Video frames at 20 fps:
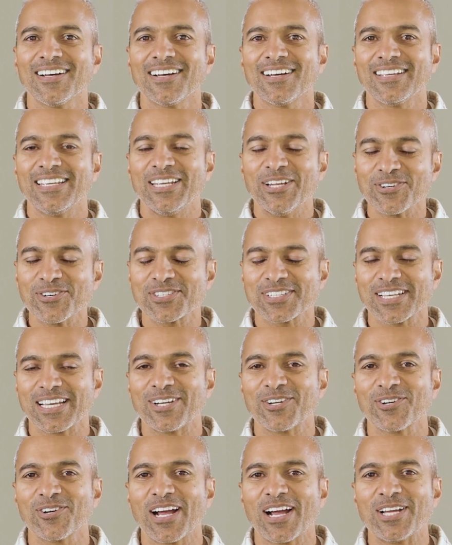years
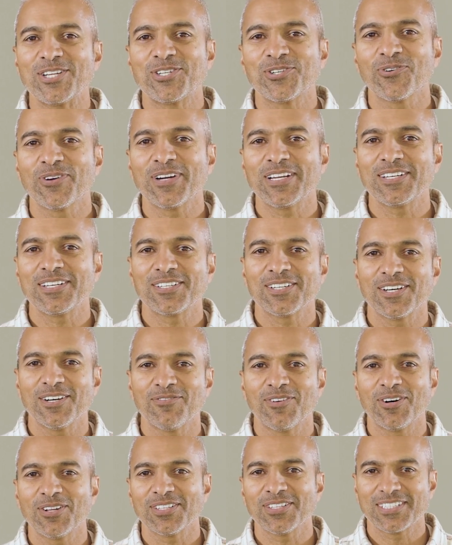later, I joined a
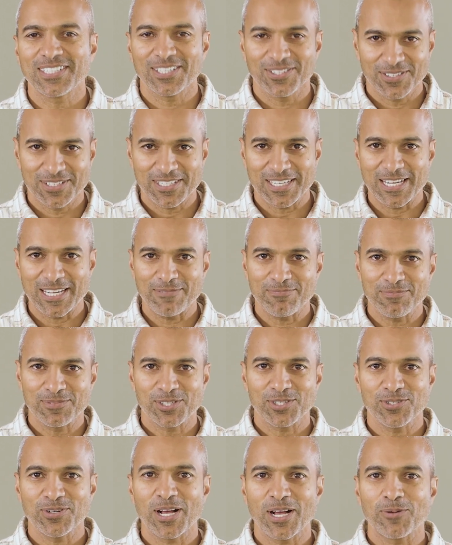volunteer team
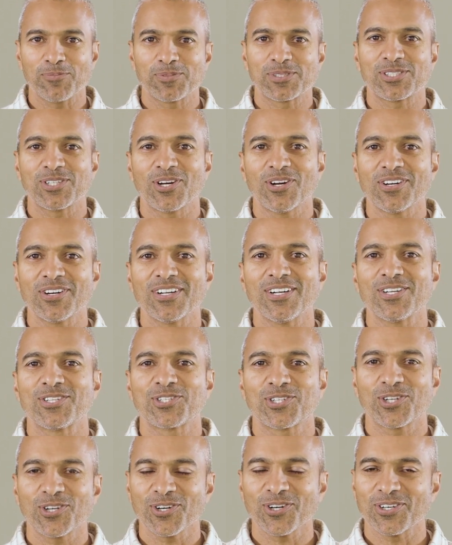to help start a
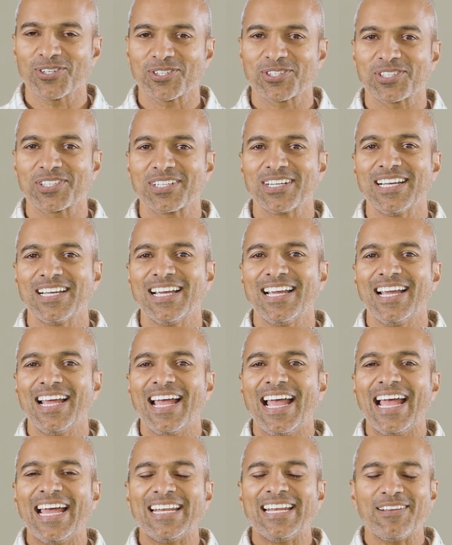church,
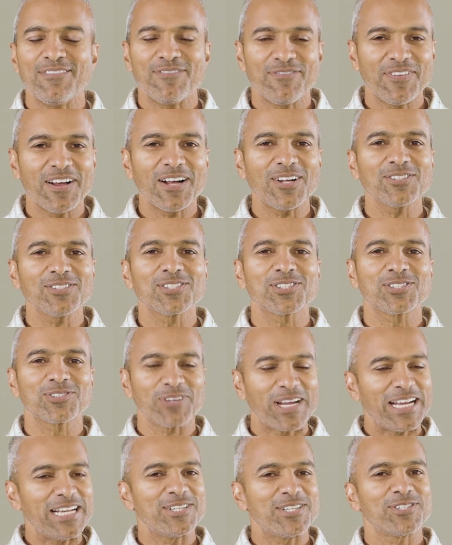and it felt
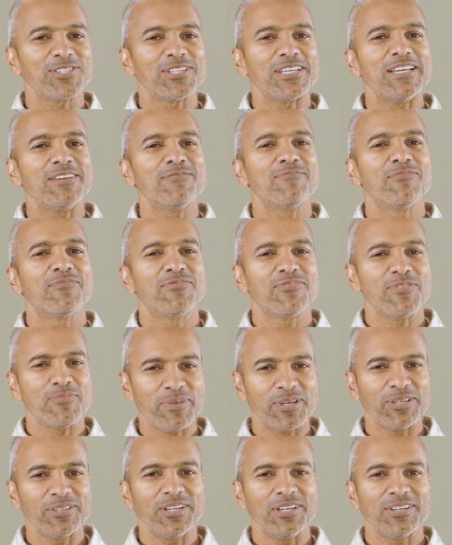strangely
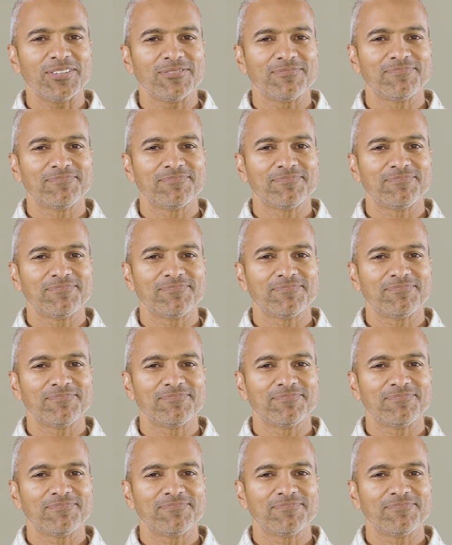familiar.